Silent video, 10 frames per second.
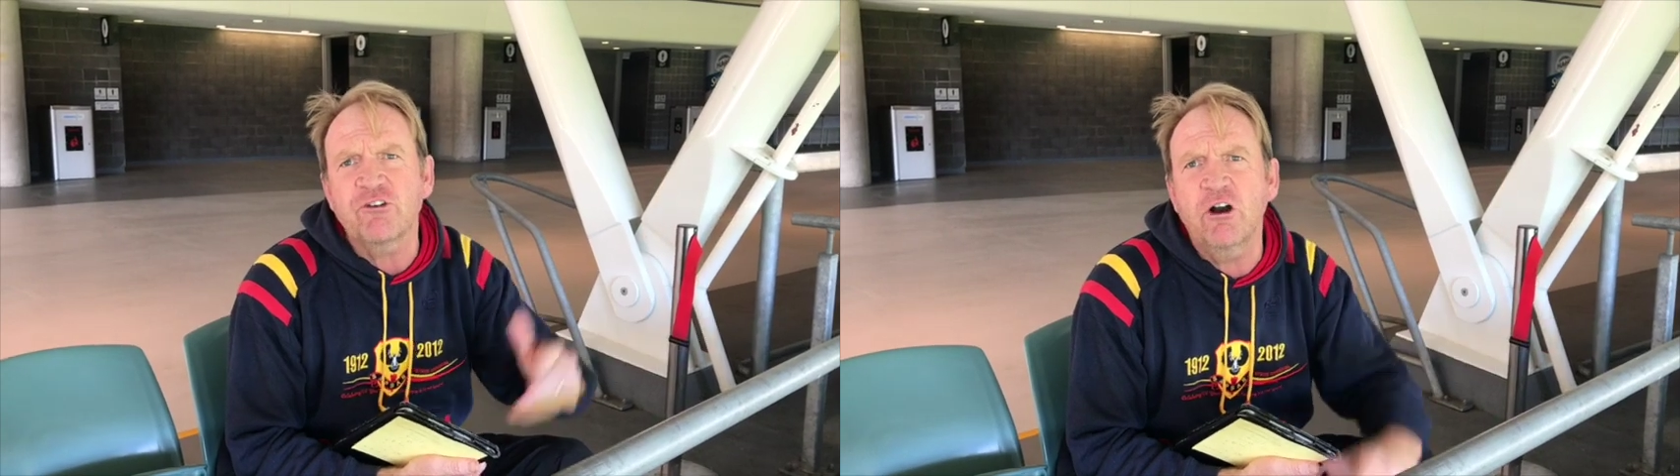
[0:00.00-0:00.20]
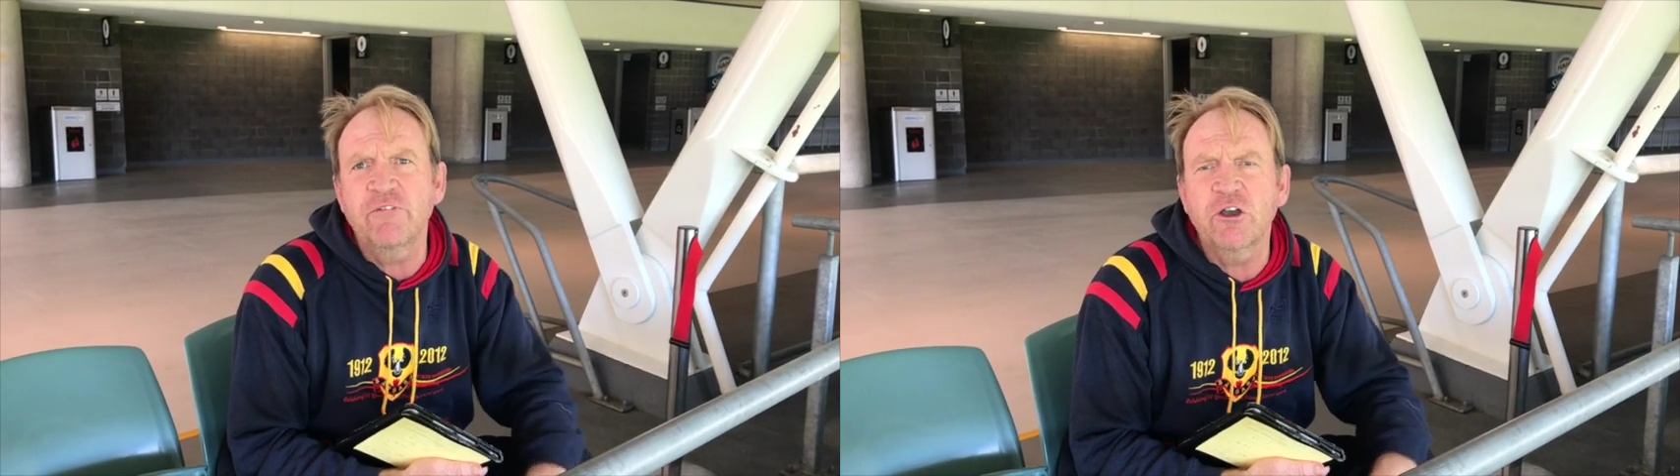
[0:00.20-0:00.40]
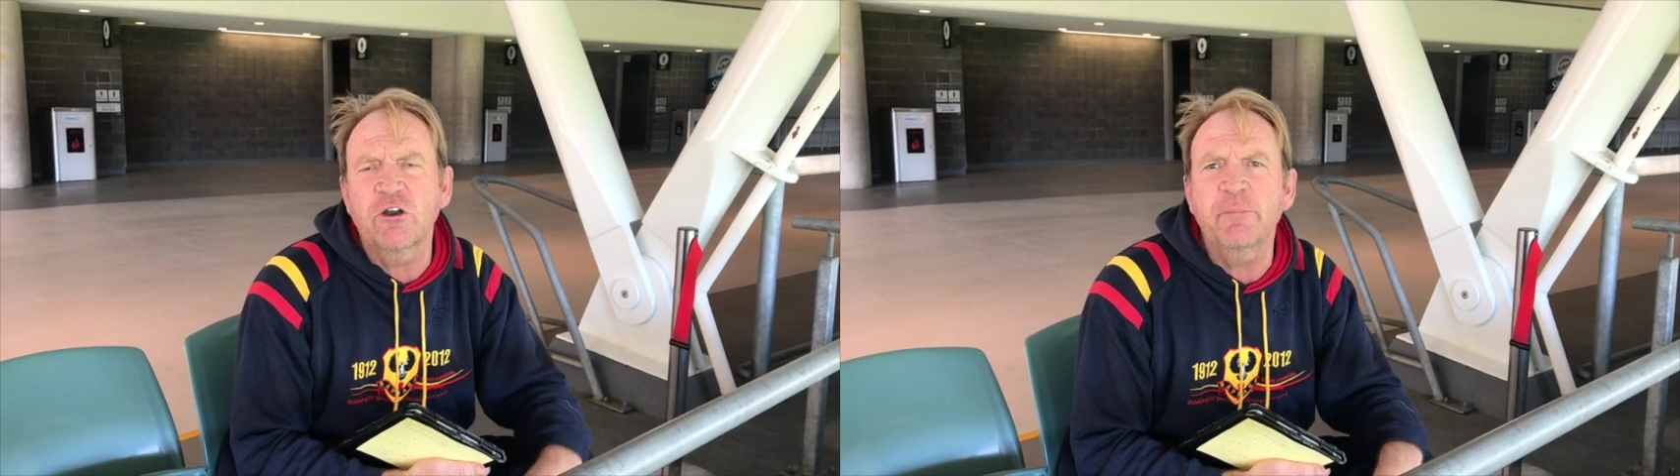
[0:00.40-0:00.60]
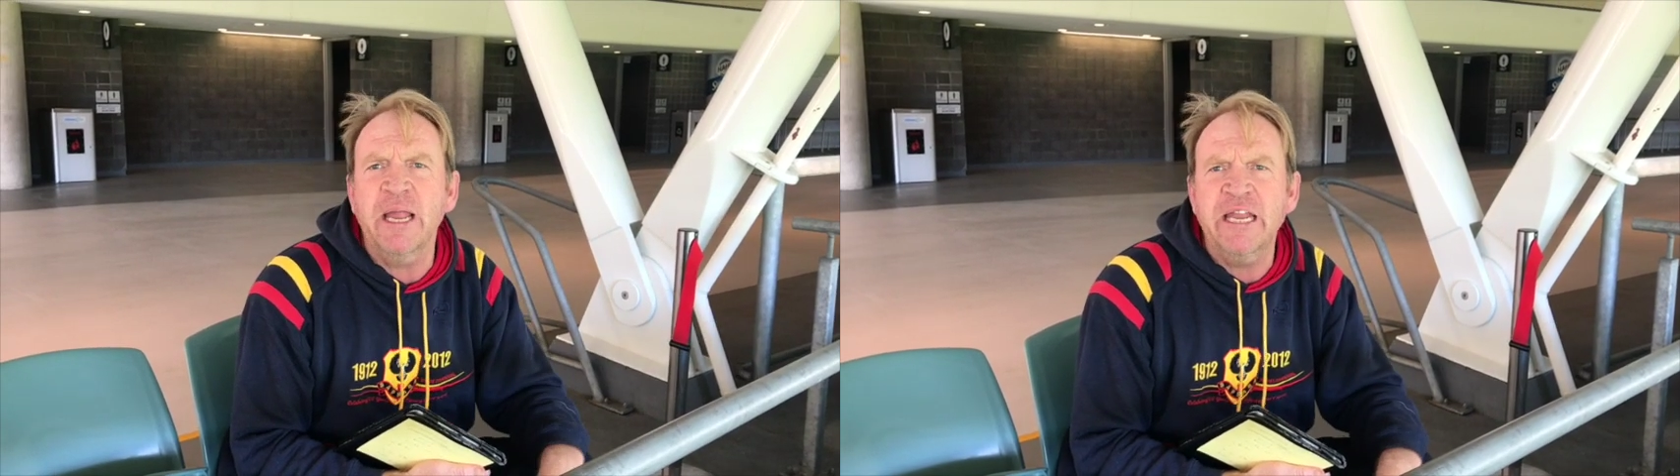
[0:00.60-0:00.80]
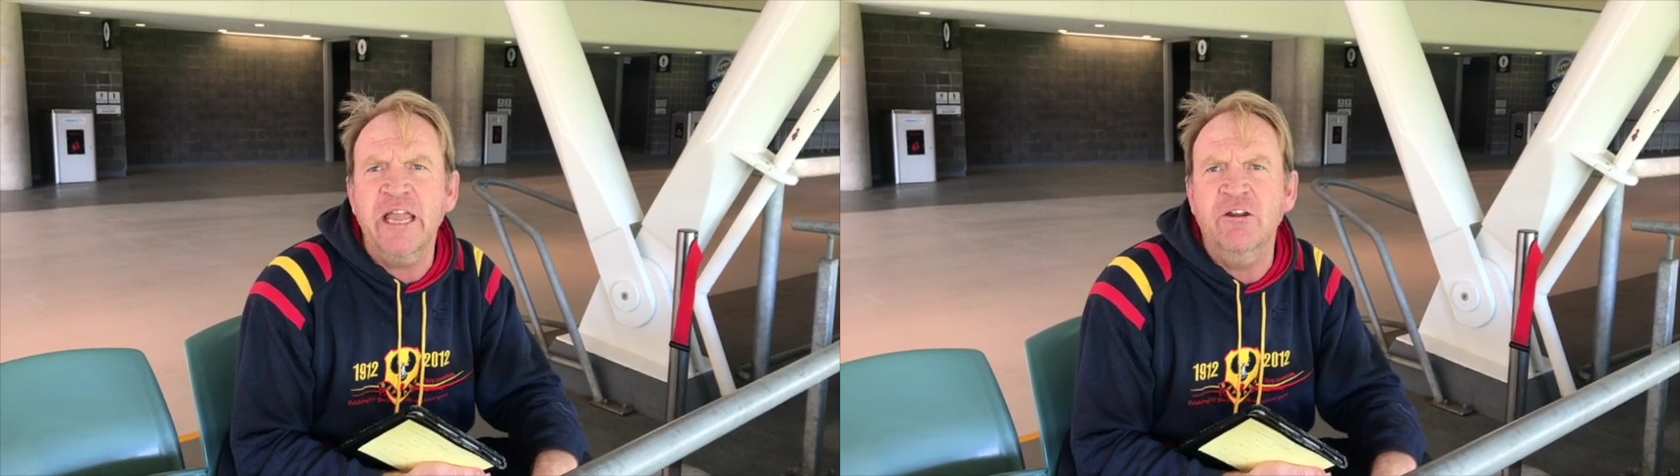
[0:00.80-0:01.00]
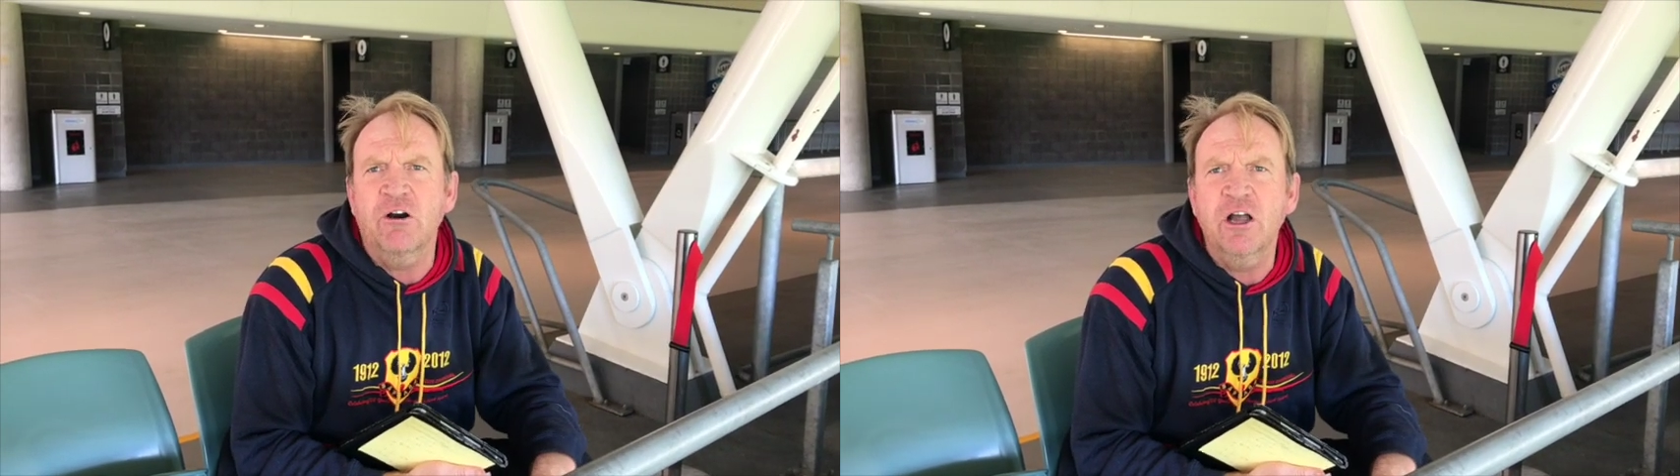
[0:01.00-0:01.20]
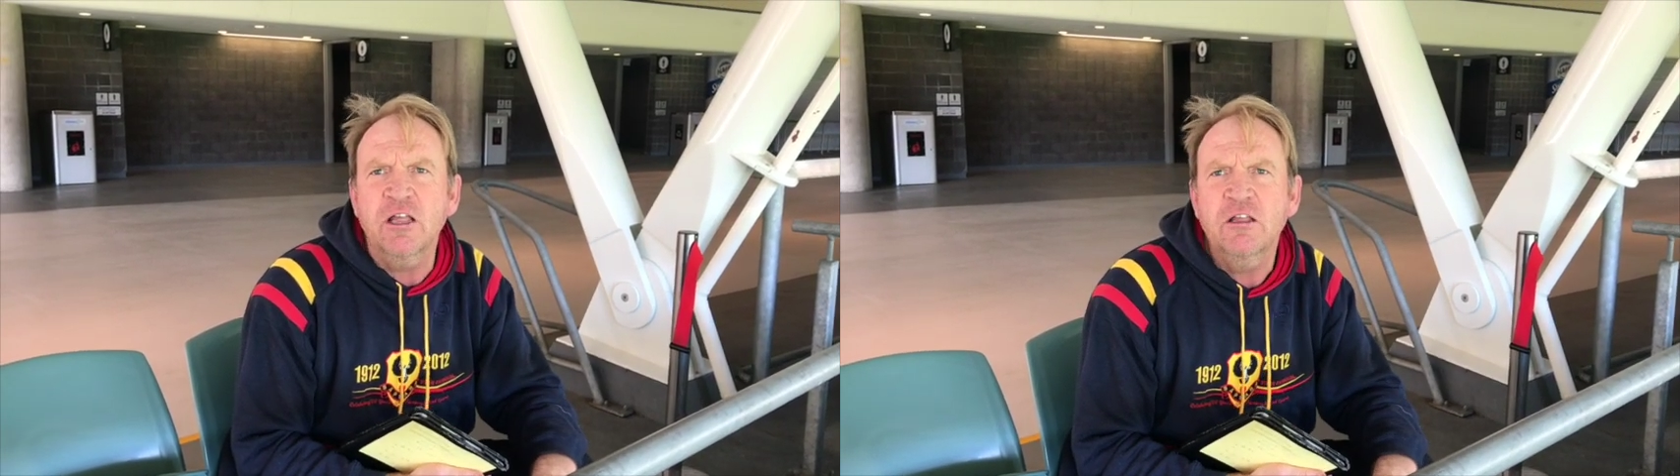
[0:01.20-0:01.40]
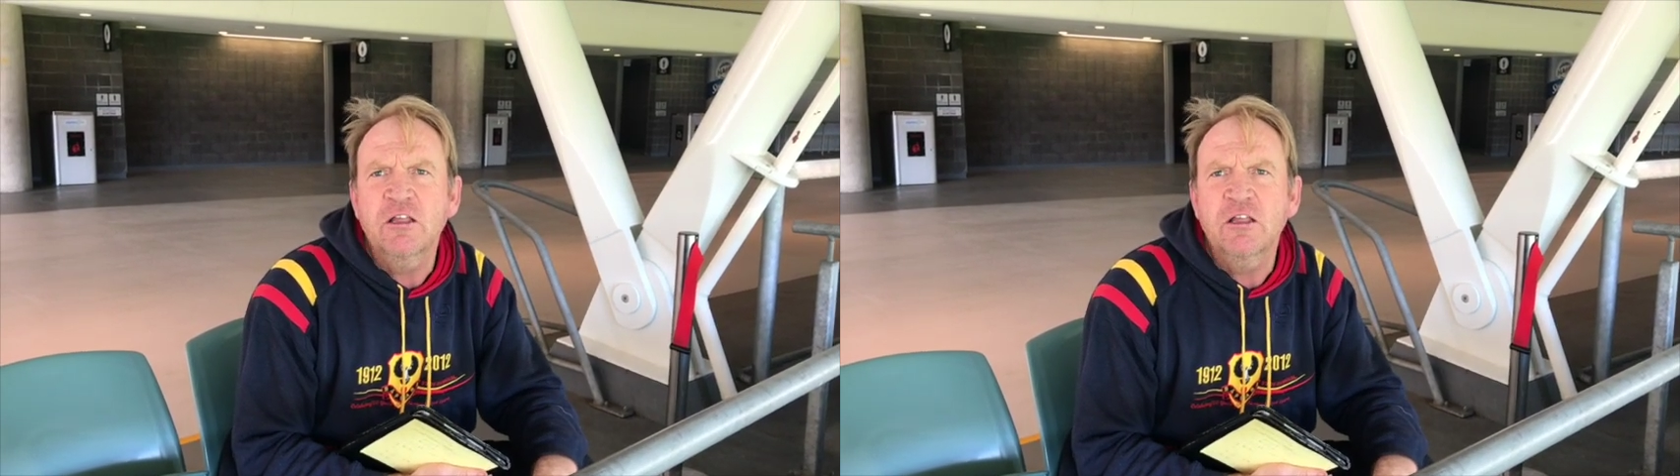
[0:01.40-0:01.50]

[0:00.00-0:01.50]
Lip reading: driving on a Monday night,